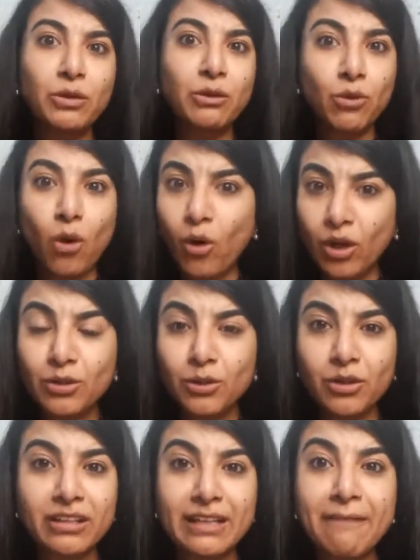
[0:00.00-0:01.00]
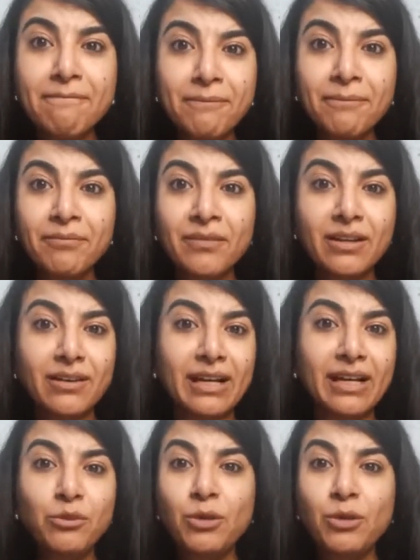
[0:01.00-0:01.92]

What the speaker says: we all cook them, right?